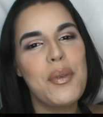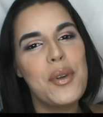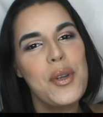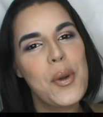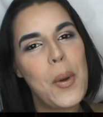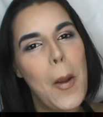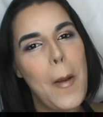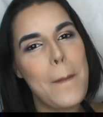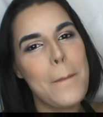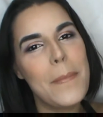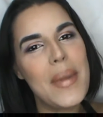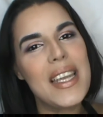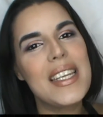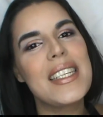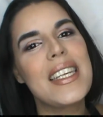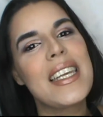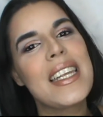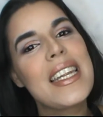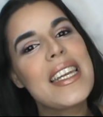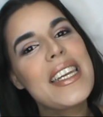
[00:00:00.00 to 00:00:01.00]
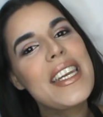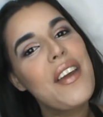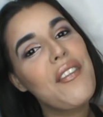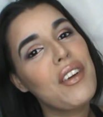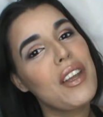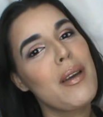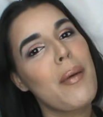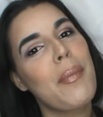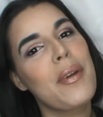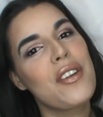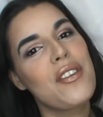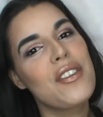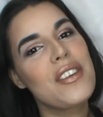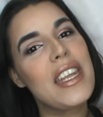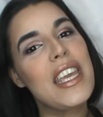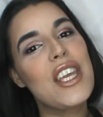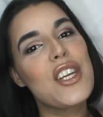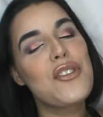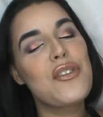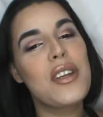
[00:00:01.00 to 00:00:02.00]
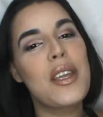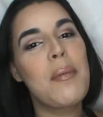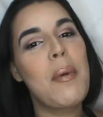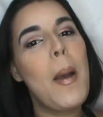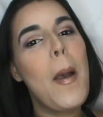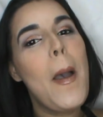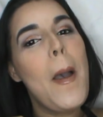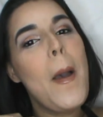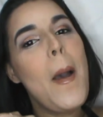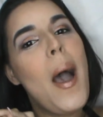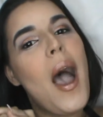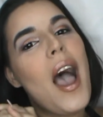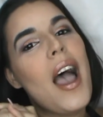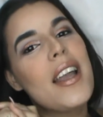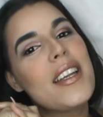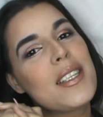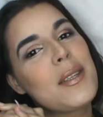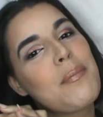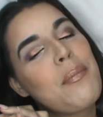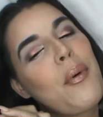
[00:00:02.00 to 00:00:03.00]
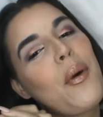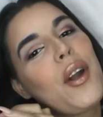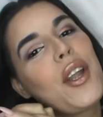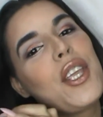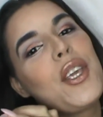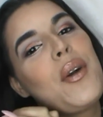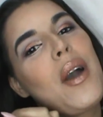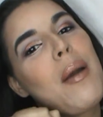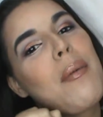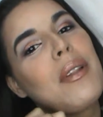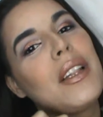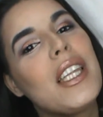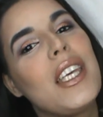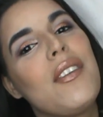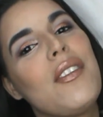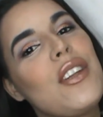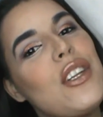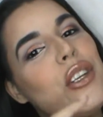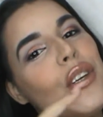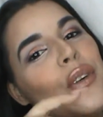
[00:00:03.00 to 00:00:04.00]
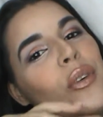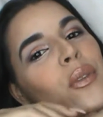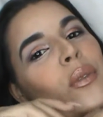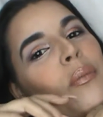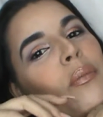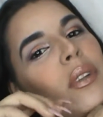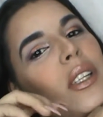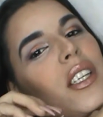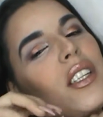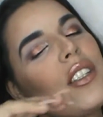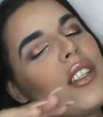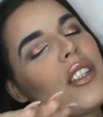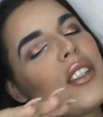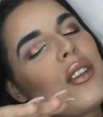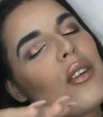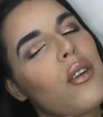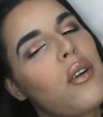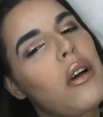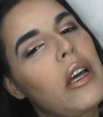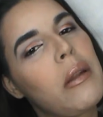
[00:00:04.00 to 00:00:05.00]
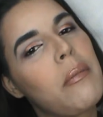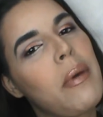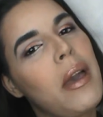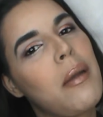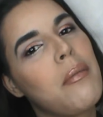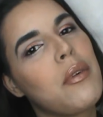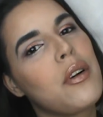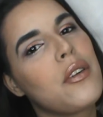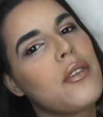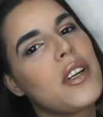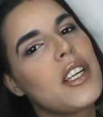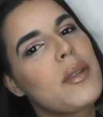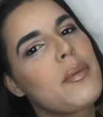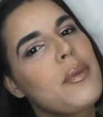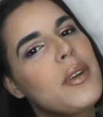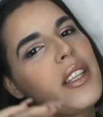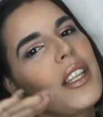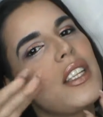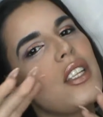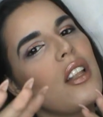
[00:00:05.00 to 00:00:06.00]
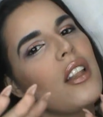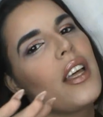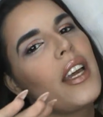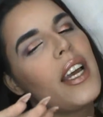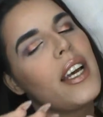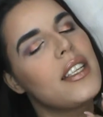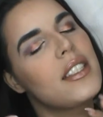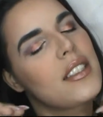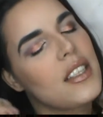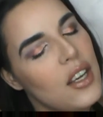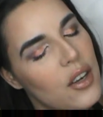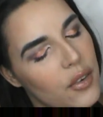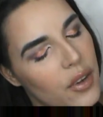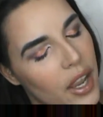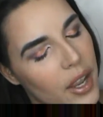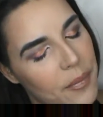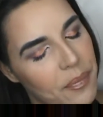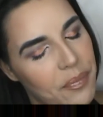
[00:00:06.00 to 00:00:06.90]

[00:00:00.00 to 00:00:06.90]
You're amazing. Never give up on your daydream. I support you. I believe in you. Please just don't go on a mad murdering spree. That's all I ask. Okay.